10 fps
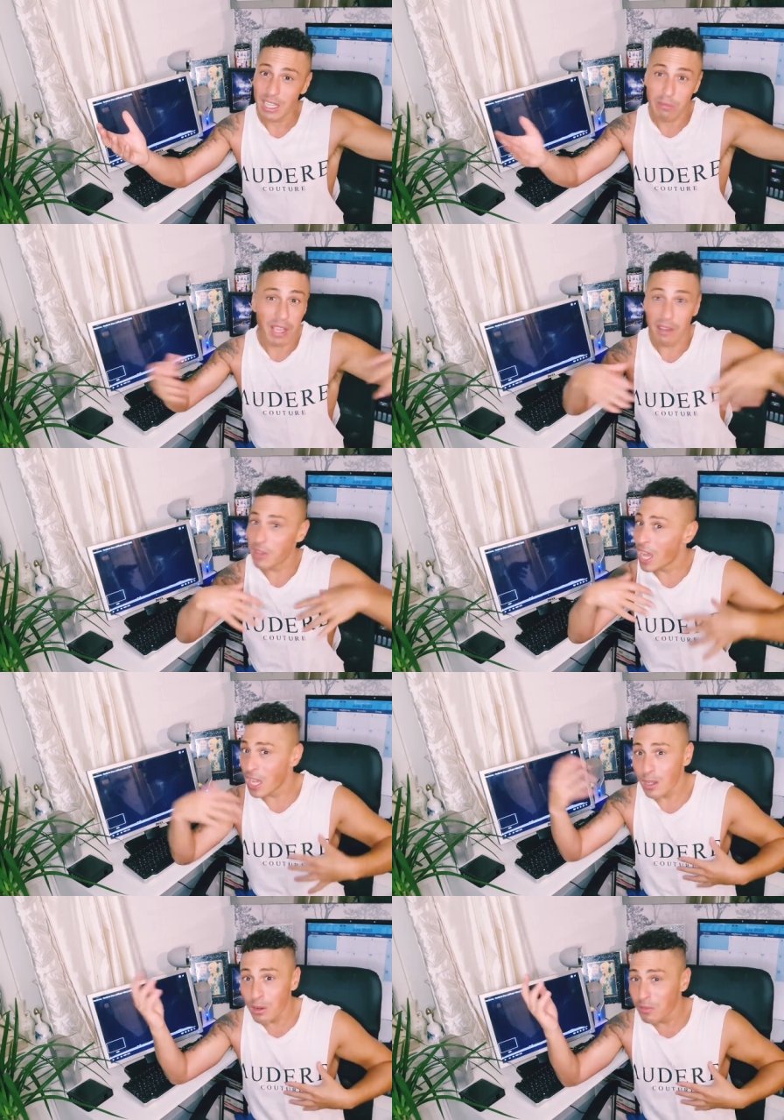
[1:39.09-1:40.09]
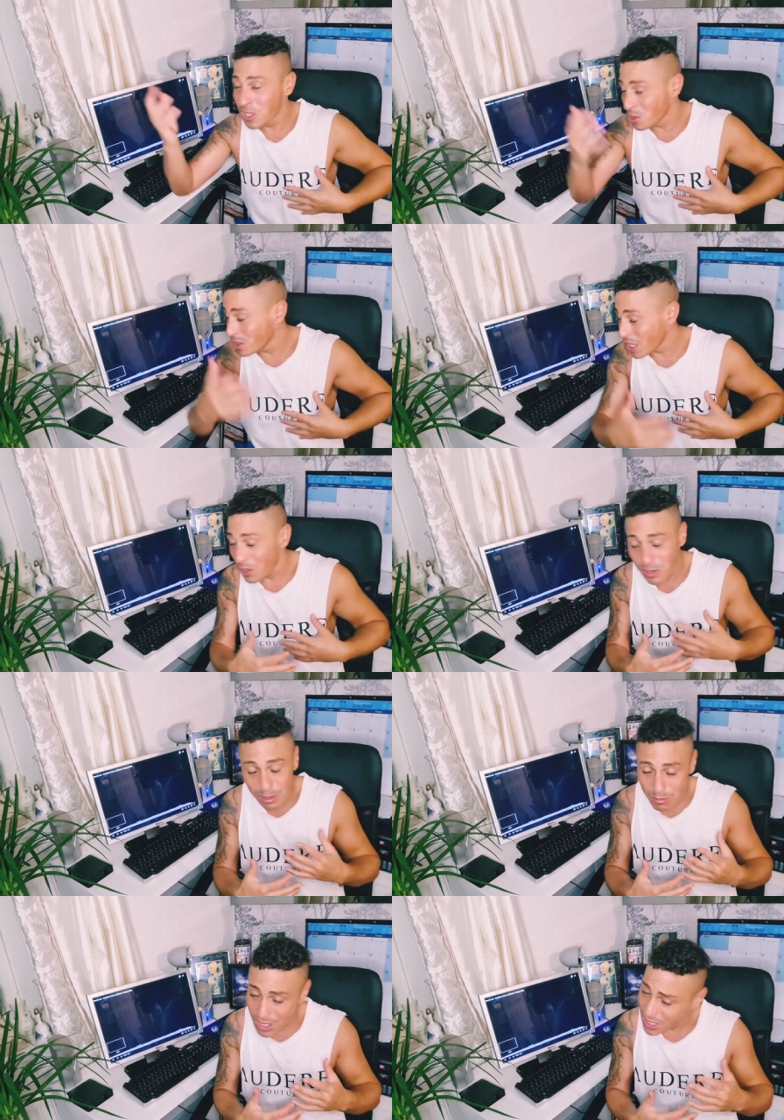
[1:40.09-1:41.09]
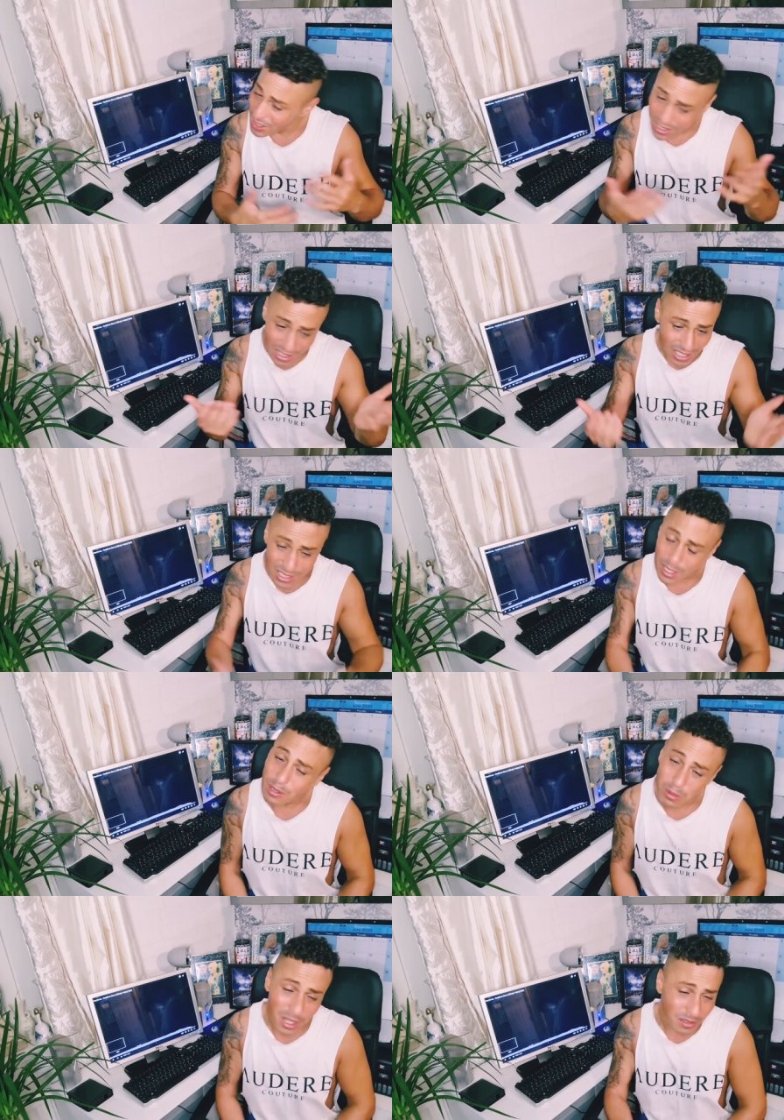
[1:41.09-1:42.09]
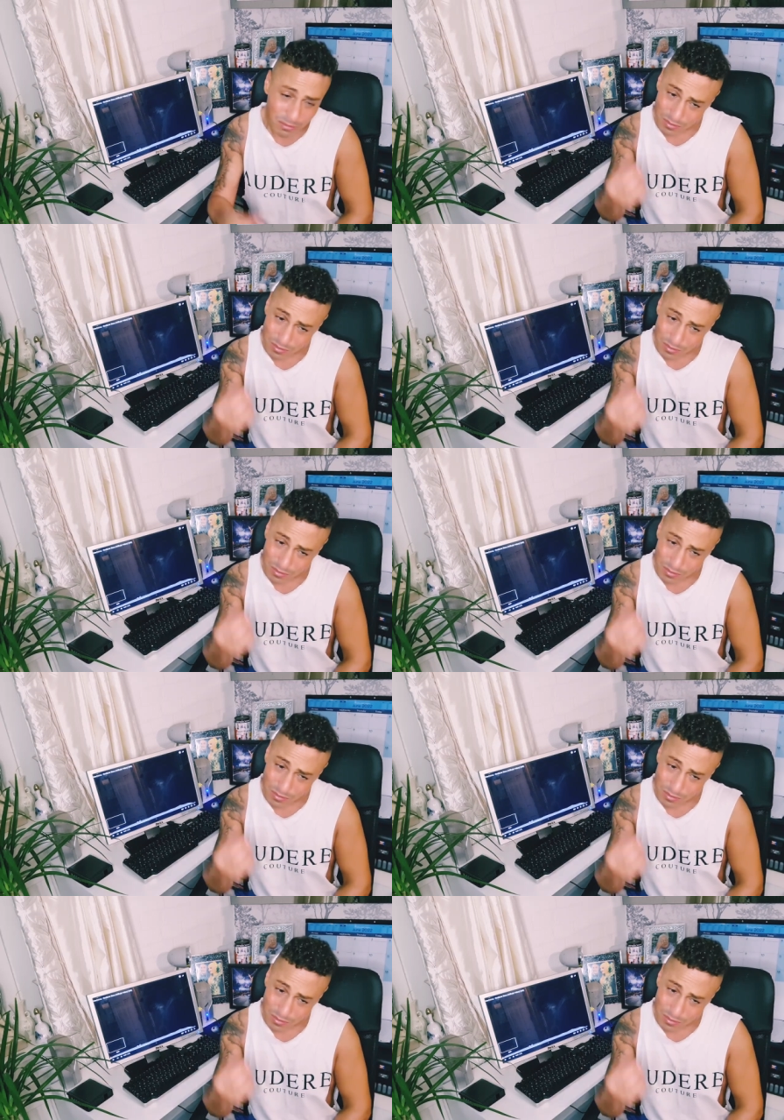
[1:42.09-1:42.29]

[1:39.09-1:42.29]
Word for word: If you have a hangover Sunday or something, tell you what,